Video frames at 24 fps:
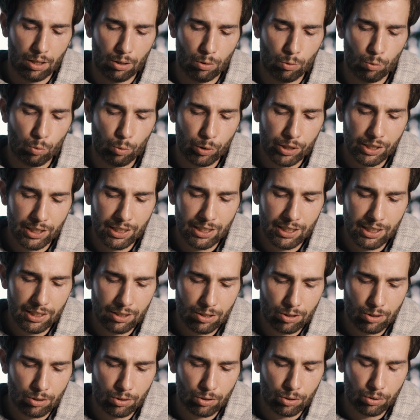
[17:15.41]
we
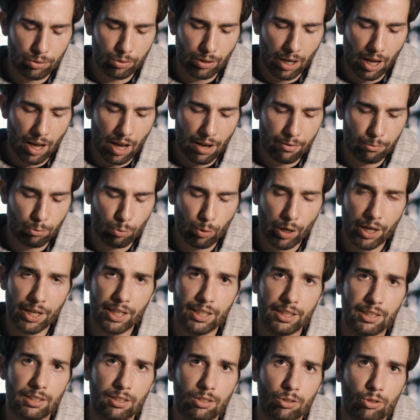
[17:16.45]
need to have
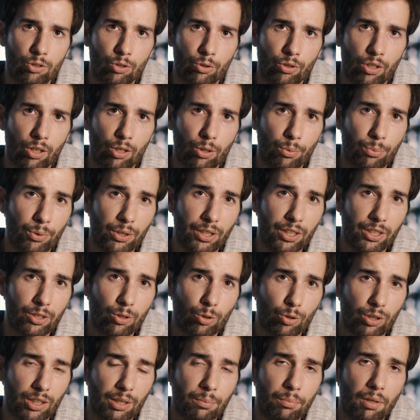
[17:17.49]
ways to the community
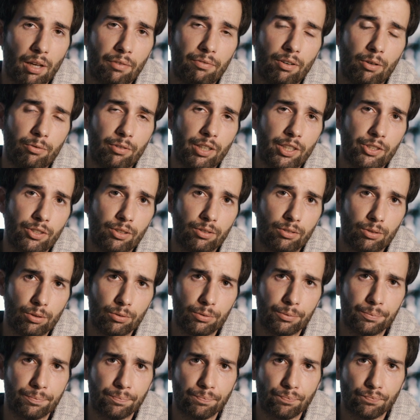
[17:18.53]
to keep that foundation too.